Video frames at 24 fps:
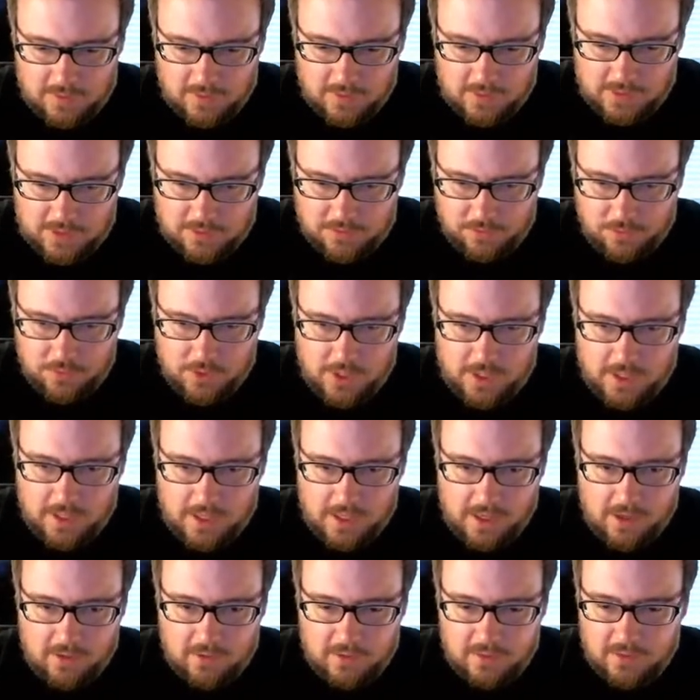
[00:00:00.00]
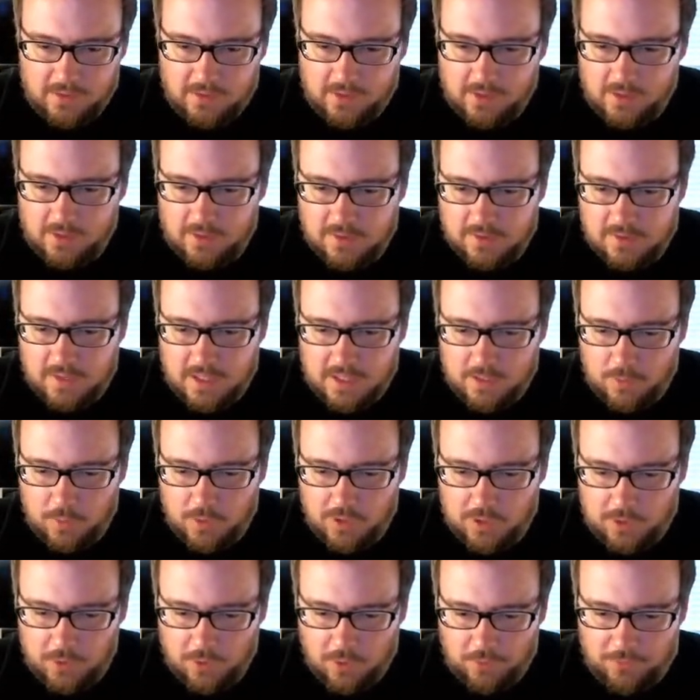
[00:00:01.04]
He's freaking out. There he goes. I
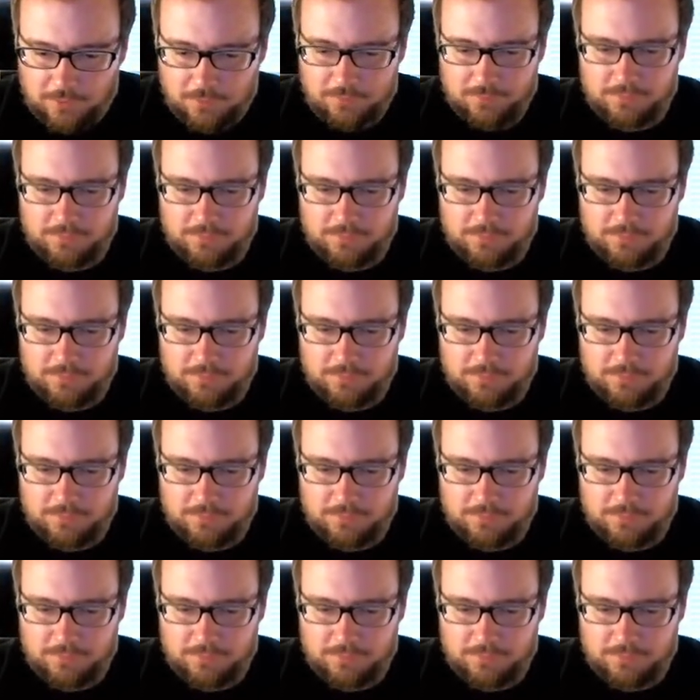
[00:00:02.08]
want to do a